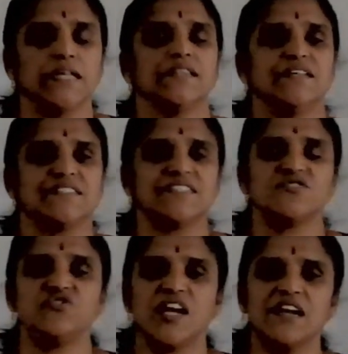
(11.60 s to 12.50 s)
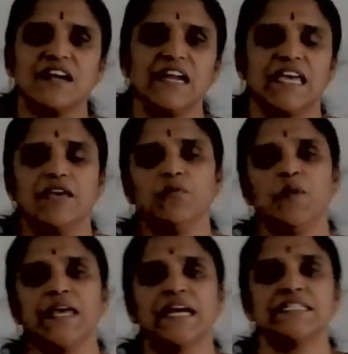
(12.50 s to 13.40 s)
This is generally
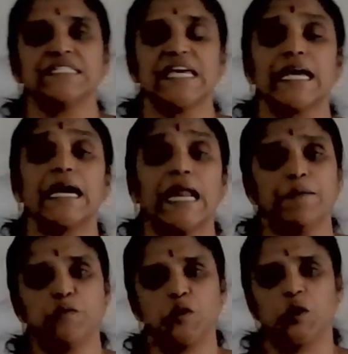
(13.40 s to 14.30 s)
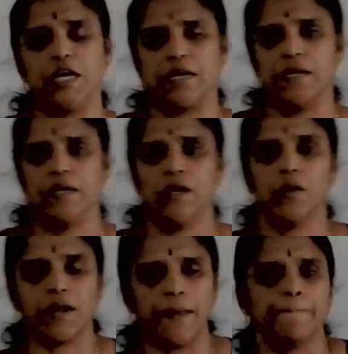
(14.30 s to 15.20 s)
we can say grape sugar.
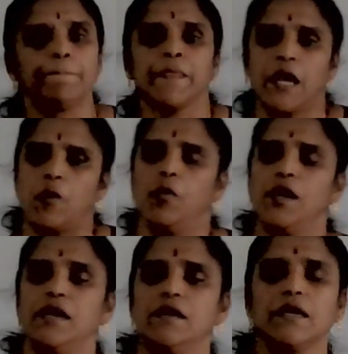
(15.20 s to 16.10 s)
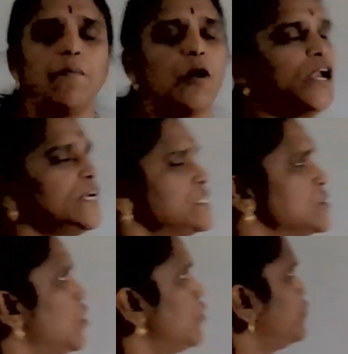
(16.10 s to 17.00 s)
Okay, now come on, let us go